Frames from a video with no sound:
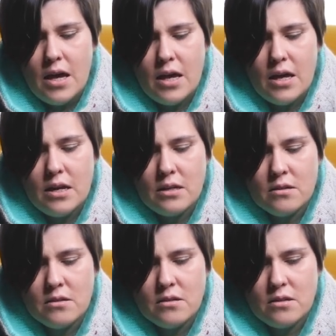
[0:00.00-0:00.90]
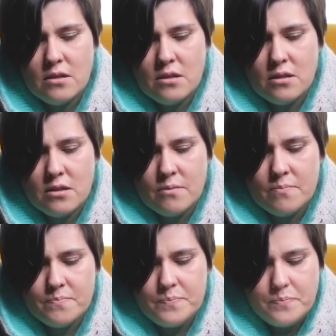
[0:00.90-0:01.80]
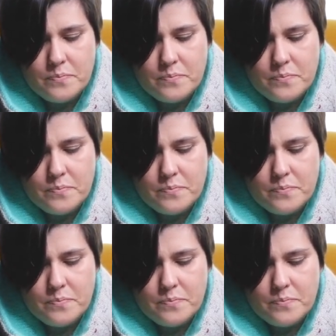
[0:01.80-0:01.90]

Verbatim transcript: And um,